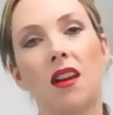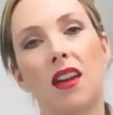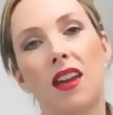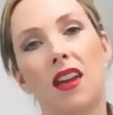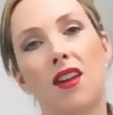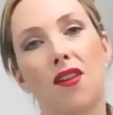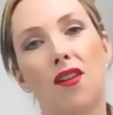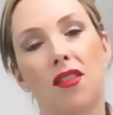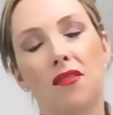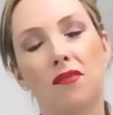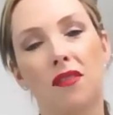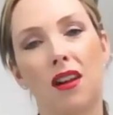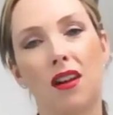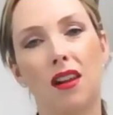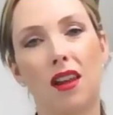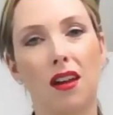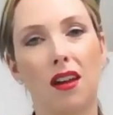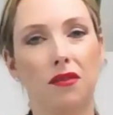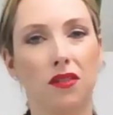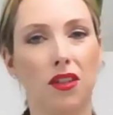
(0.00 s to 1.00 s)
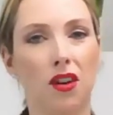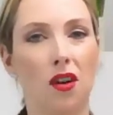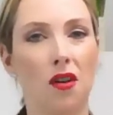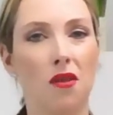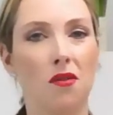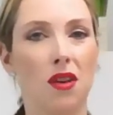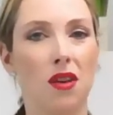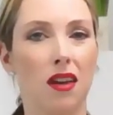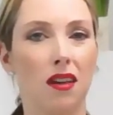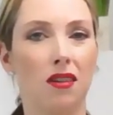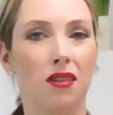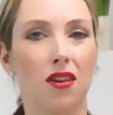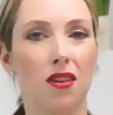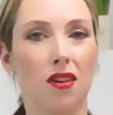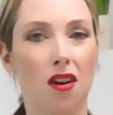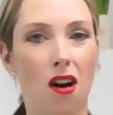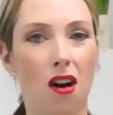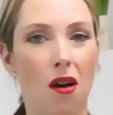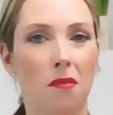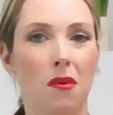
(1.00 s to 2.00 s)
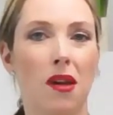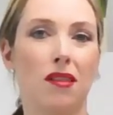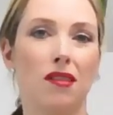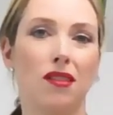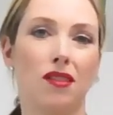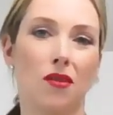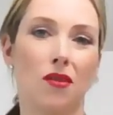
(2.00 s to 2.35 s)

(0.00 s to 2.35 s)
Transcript: here on the VitaLife show in your comments,